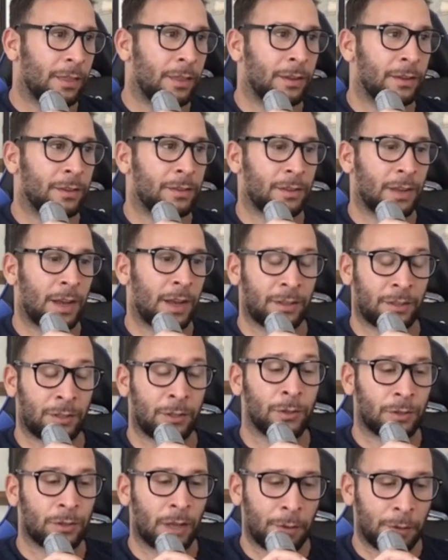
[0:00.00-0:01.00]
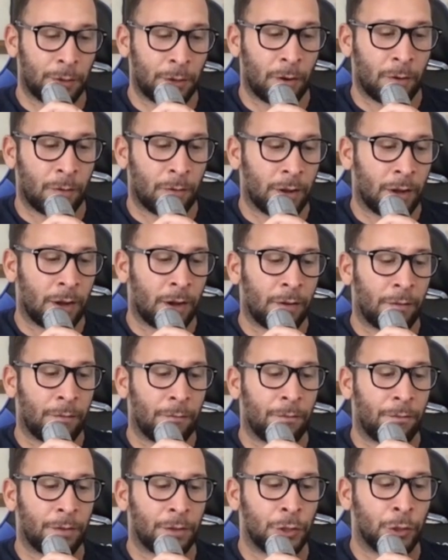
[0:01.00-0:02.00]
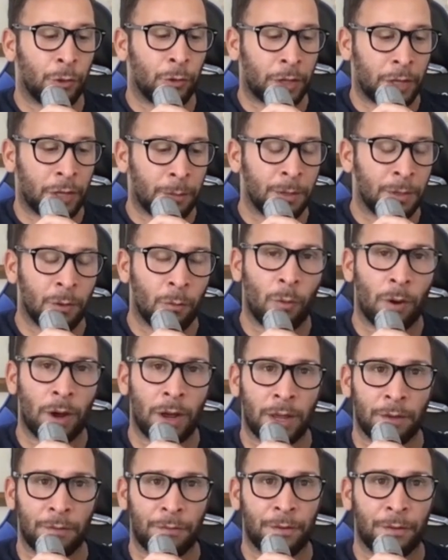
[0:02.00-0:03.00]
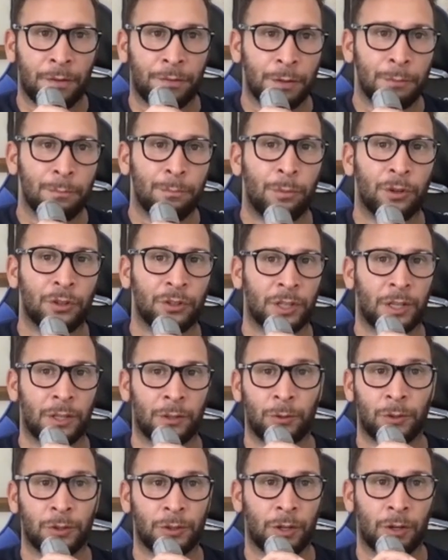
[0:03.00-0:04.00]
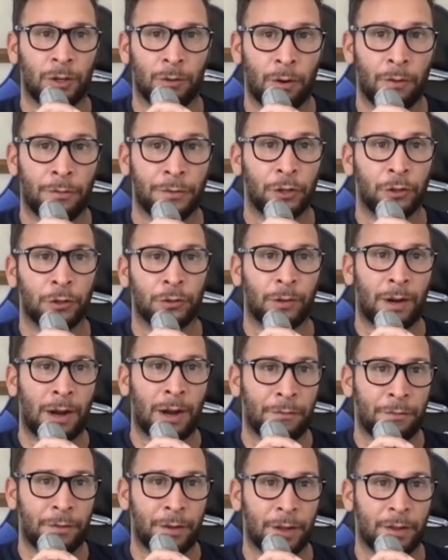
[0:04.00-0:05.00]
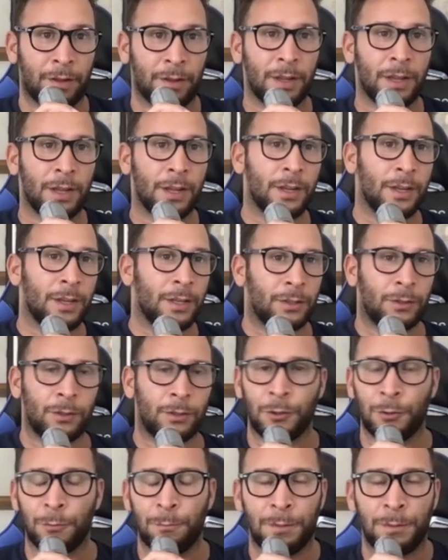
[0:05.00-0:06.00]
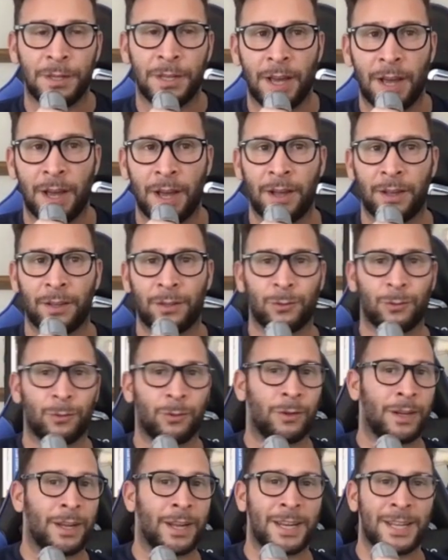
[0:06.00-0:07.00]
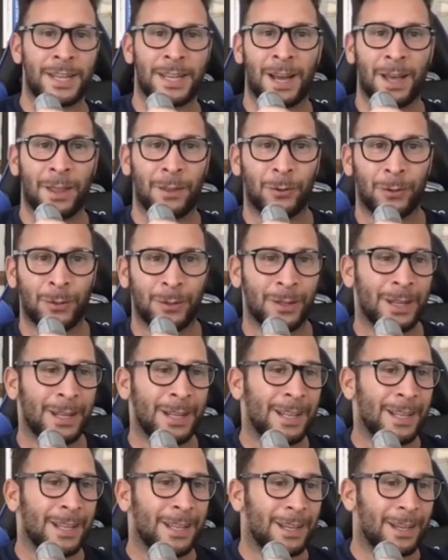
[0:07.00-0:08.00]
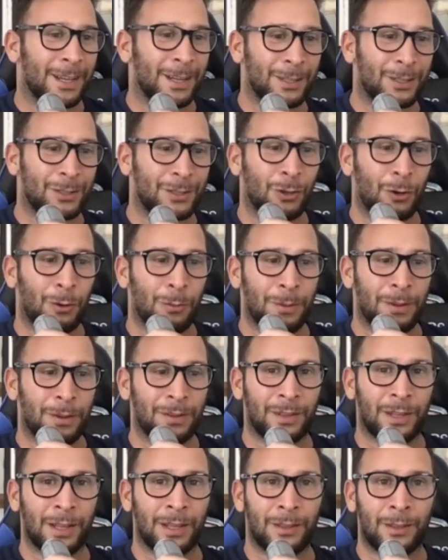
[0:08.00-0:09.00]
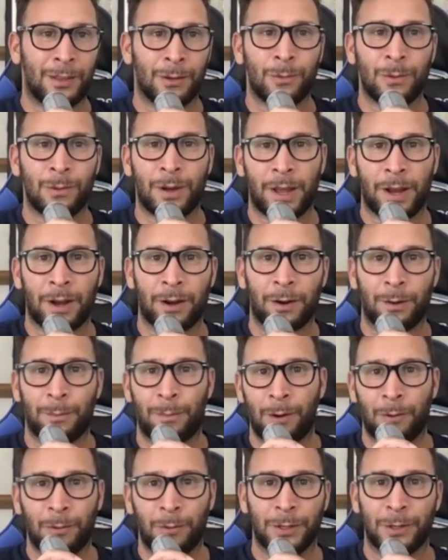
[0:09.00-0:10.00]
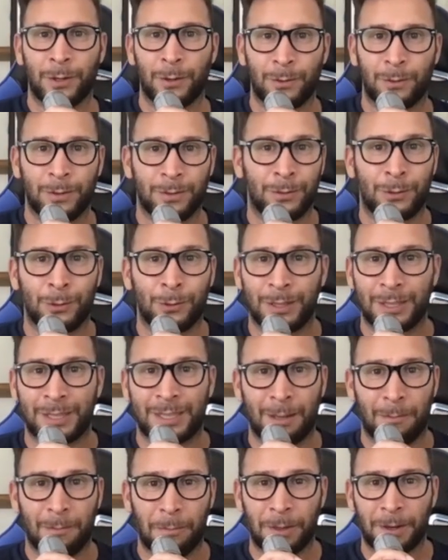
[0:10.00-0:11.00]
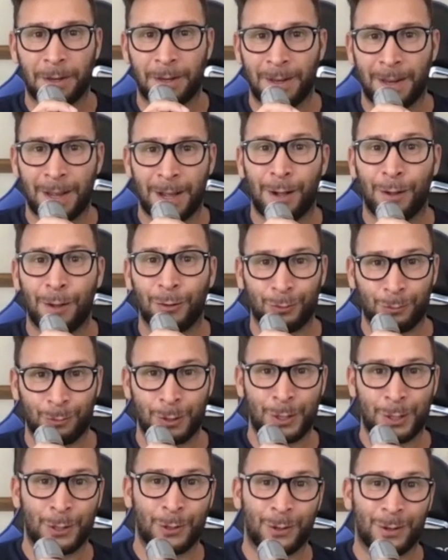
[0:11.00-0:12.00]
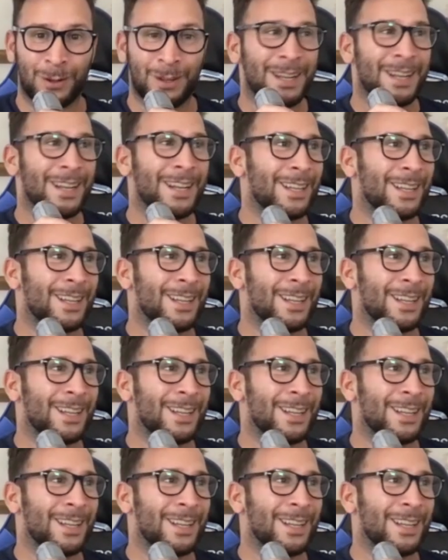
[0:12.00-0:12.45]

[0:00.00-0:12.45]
this, as you said, you're giving away 15% or so of your traffic to UPS or any other service that don't care about, doing something else with your